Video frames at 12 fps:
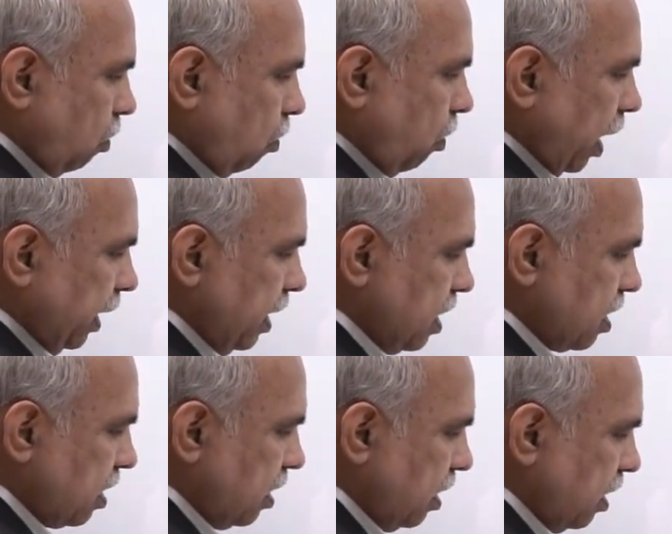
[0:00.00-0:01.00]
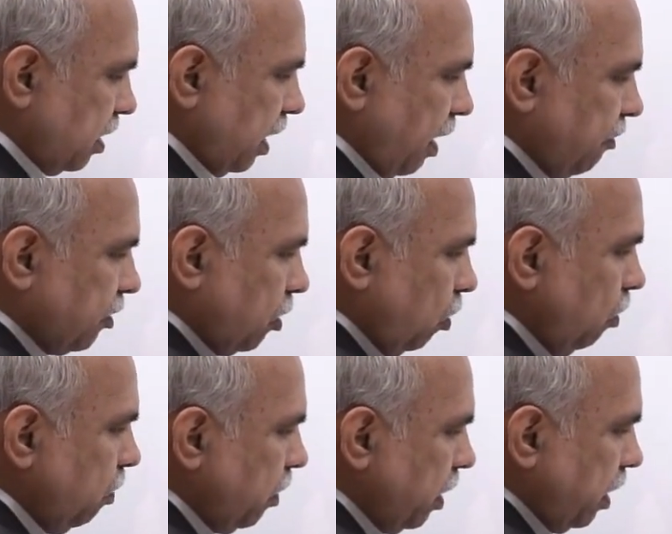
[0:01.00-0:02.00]
One is the left
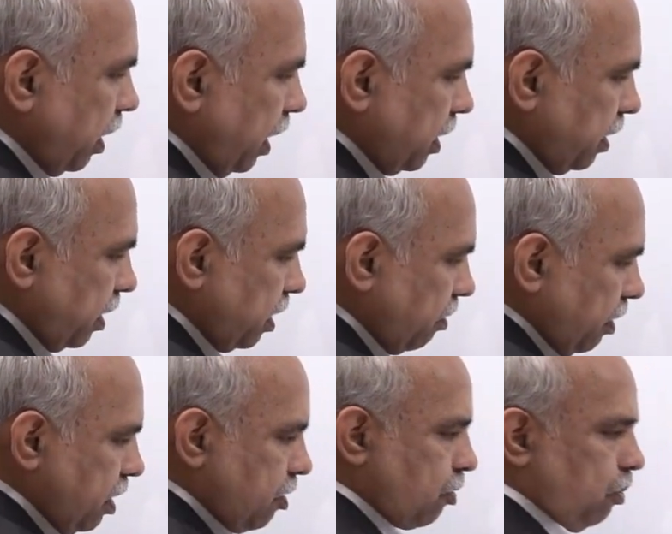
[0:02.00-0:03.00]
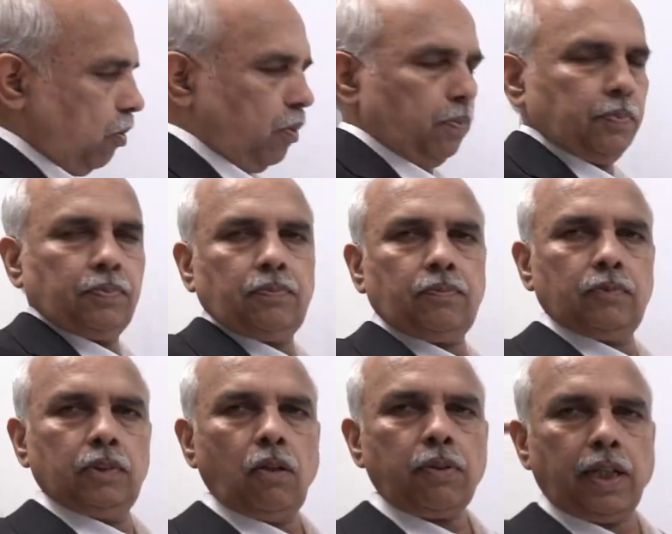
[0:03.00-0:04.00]
group and the other is 2.
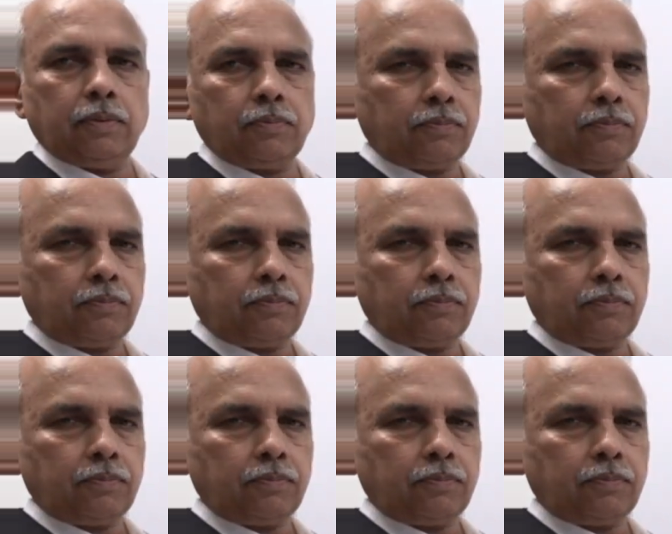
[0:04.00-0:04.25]
Okay.